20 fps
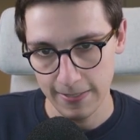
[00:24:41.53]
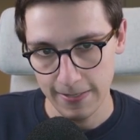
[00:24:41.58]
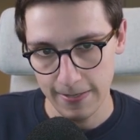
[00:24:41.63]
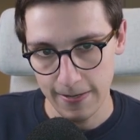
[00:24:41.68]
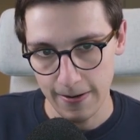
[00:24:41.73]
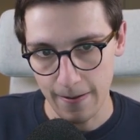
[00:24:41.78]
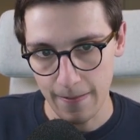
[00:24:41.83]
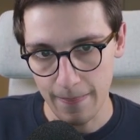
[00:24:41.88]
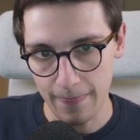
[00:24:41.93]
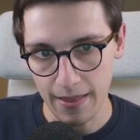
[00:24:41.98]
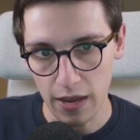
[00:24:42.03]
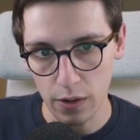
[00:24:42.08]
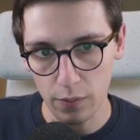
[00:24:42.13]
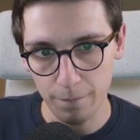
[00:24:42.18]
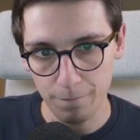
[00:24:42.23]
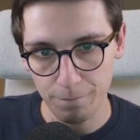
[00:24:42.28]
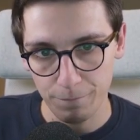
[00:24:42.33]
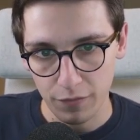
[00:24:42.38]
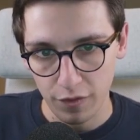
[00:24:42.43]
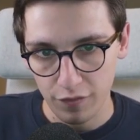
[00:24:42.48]
Now,
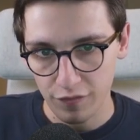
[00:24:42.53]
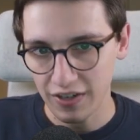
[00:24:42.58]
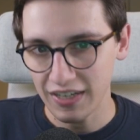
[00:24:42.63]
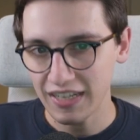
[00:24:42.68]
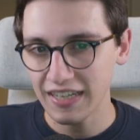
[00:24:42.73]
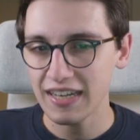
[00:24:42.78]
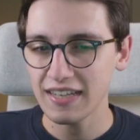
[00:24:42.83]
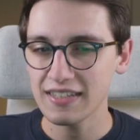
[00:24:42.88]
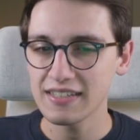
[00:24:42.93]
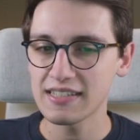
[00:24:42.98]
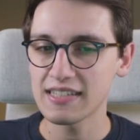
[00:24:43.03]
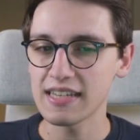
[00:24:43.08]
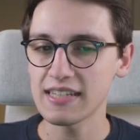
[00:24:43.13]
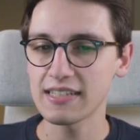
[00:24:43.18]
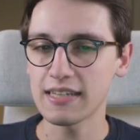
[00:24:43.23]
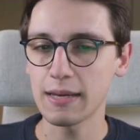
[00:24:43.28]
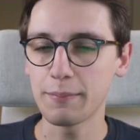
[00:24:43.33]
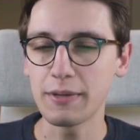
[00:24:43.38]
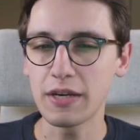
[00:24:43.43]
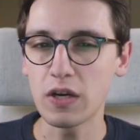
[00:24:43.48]
finding an XSS can
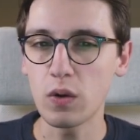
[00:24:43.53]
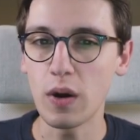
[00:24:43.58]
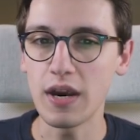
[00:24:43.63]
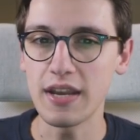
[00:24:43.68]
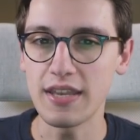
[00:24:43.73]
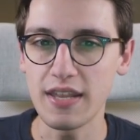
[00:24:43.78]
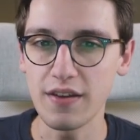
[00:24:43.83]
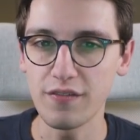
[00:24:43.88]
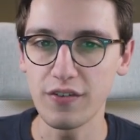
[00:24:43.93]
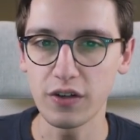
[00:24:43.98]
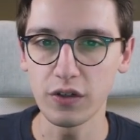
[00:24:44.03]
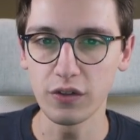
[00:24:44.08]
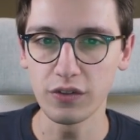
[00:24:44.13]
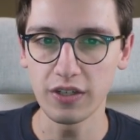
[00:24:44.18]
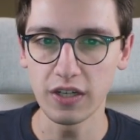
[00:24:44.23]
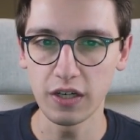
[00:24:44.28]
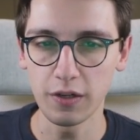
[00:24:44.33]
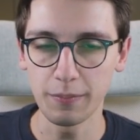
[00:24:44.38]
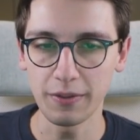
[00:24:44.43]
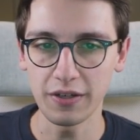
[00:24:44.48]
be quite difficult
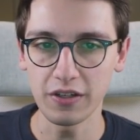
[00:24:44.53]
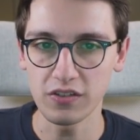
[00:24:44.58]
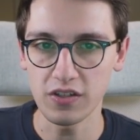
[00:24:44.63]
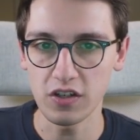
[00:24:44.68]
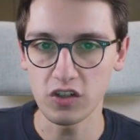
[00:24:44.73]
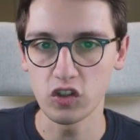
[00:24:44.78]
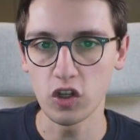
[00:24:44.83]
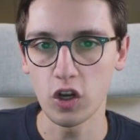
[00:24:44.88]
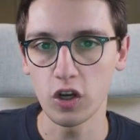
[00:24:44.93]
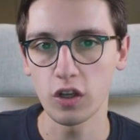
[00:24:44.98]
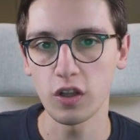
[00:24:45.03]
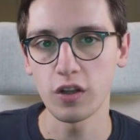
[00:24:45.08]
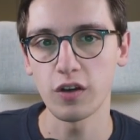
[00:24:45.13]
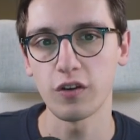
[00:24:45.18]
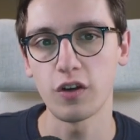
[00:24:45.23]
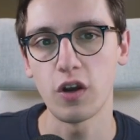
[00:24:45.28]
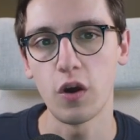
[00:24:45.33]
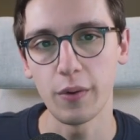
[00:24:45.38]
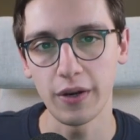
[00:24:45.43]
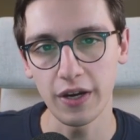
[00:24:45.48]
here because there's not a lot of
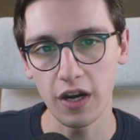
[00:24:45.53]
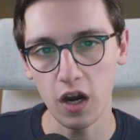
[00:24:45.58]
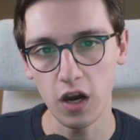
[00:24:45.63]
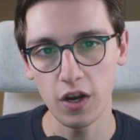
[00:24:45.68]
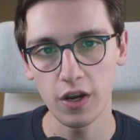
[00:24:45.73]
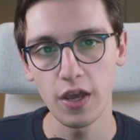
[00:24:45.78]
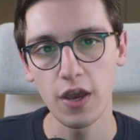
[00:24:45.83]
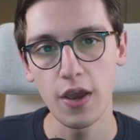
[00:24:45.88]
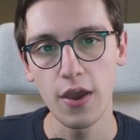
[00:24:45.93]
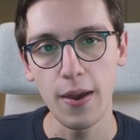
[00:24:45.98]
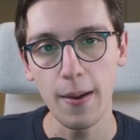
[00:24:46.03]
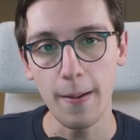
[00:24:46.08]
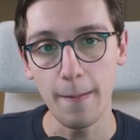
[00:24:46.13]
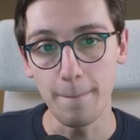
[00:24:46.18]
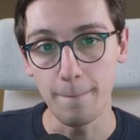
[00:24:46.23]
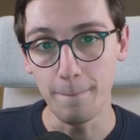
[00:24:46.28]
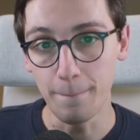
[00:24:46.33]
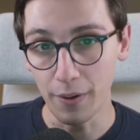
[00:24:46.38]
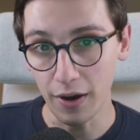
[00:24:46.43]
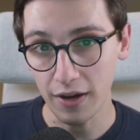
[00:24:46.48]
going on,
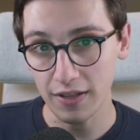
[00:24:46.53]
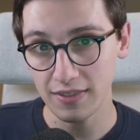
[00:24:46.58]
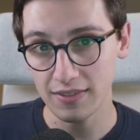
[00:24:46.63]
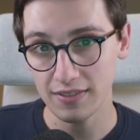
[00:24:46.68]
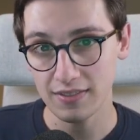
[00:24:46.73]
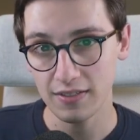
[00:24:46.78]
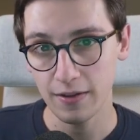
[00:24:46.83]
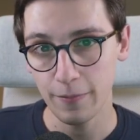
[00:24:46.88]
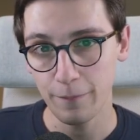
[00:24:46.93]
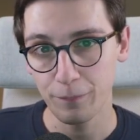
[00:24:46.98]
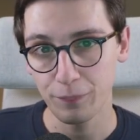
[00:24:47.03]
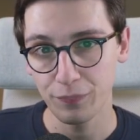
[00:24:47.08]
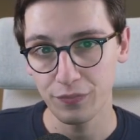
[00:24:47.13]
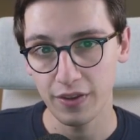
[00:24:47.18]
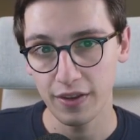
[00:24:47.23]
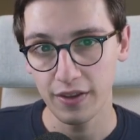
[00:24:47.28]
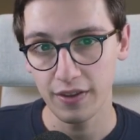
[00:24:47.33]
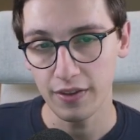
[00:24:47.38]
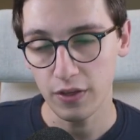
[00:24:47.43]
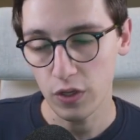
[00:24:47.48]
but
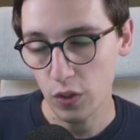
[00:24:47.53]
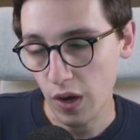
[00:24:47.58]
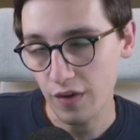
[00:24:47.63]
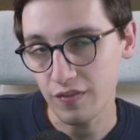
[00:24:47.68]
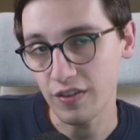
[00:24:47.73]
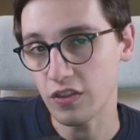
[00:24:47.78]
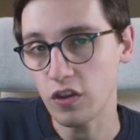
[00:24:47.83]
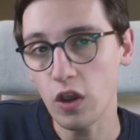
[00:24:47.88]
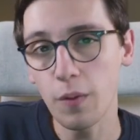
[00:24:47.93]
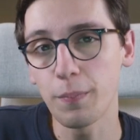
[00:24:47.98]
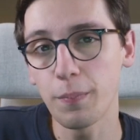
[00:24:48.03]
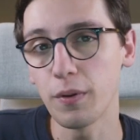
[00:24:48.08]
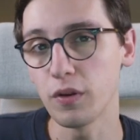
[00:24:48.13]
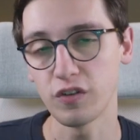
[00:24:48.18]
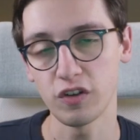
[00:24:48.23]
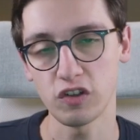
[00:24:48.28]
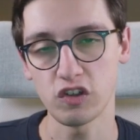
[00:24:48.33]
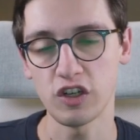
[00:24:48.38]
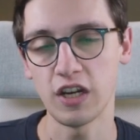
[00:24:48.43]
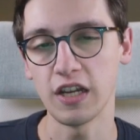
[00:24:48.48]
you have that upload
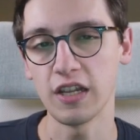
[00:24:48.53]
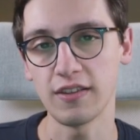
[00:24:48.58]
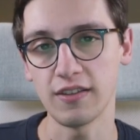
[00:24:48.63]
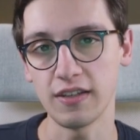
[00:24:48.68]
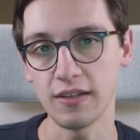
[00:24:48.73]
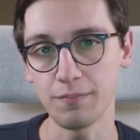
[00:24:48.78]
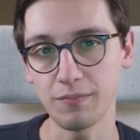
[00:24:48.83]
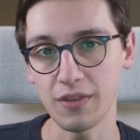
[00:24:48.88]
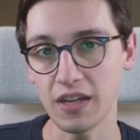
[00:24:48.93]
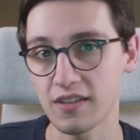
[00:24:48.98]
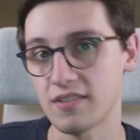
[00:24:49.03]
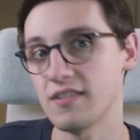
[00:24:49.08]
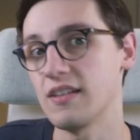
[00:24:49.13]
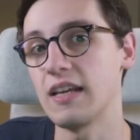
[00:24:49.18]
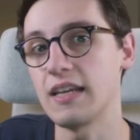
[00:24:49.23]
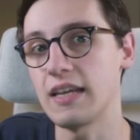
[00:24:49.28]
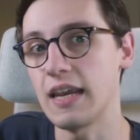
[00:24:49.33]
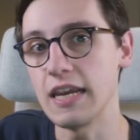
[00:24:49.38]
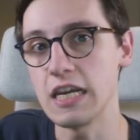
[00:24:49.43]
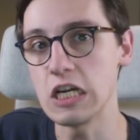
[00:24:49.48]
functionality. That is like
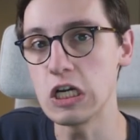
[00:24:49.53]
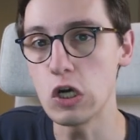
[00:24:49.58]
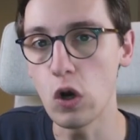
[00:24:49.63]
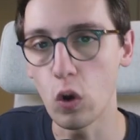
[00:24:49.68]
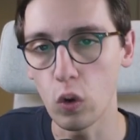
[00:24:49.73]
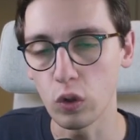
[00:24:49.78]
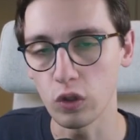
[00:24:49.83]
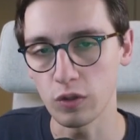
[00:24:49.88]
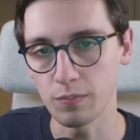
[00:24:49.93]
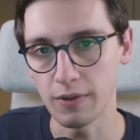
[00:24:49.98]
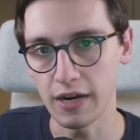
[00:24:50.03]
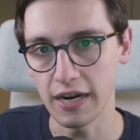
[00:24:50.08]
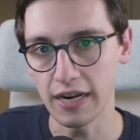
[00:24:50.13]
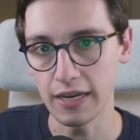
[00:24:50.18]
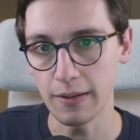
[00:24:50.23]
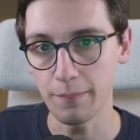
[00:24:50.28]
a gold mine.